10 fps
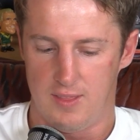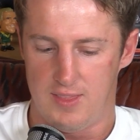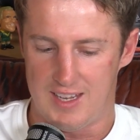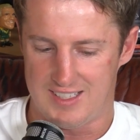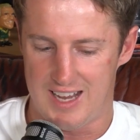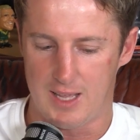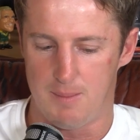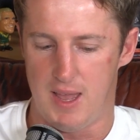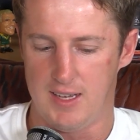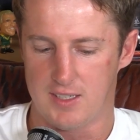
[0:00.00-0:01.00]
Their
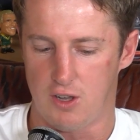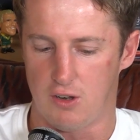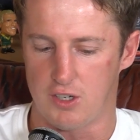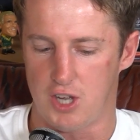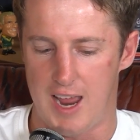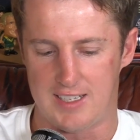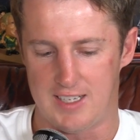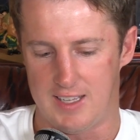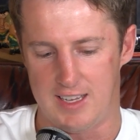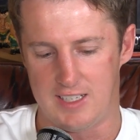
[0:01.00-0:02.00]
second best, Connor
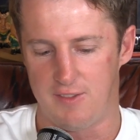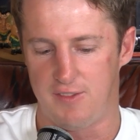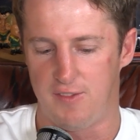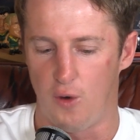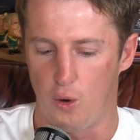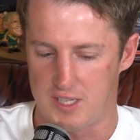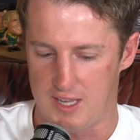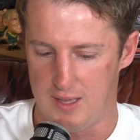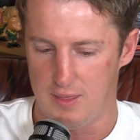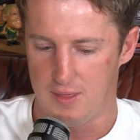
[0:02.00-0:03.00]
Tracy. He's in
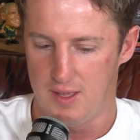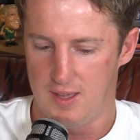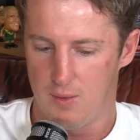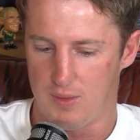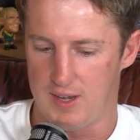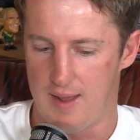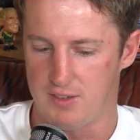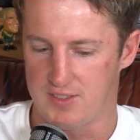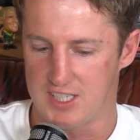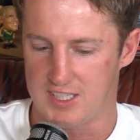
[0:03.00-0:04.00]
40th with an
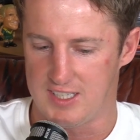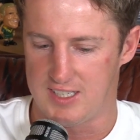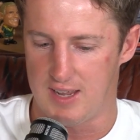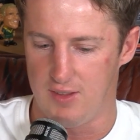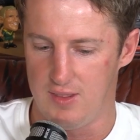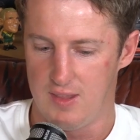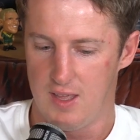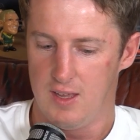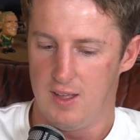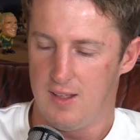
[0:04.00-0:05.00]
average of 67.
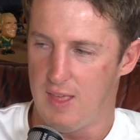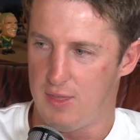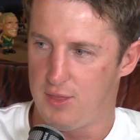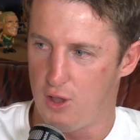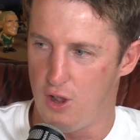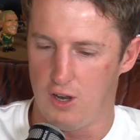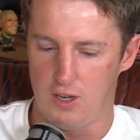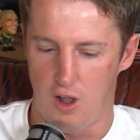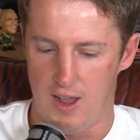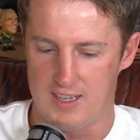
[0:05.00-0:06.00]
Their third
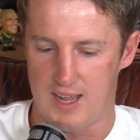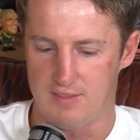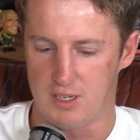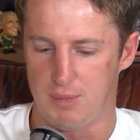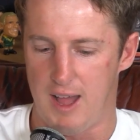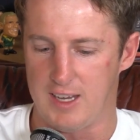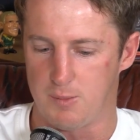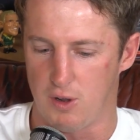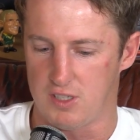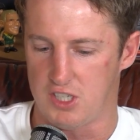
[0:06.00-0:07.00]
highest averaging player is
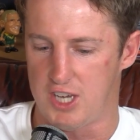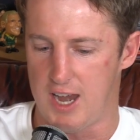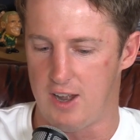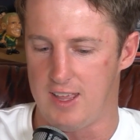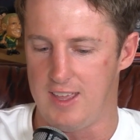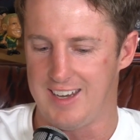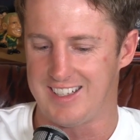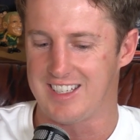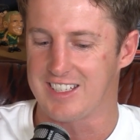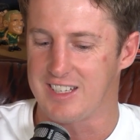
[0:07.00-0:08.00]
Brodson Sherry in
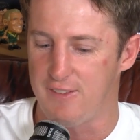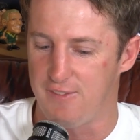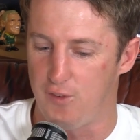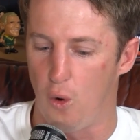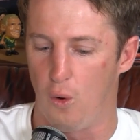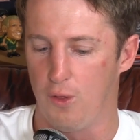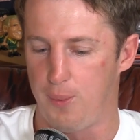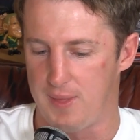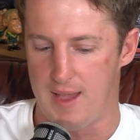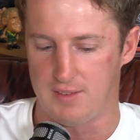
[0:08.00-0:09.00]
64th
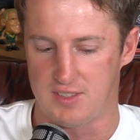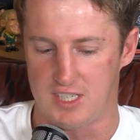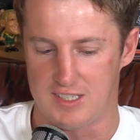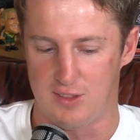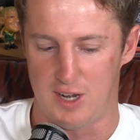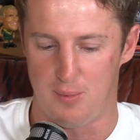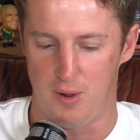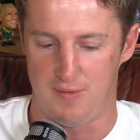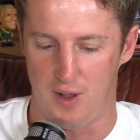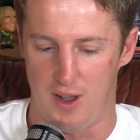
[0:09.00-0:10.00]
with an average of
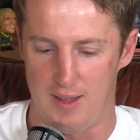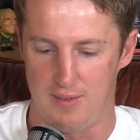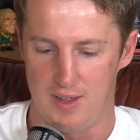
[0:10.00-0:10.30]
63.5.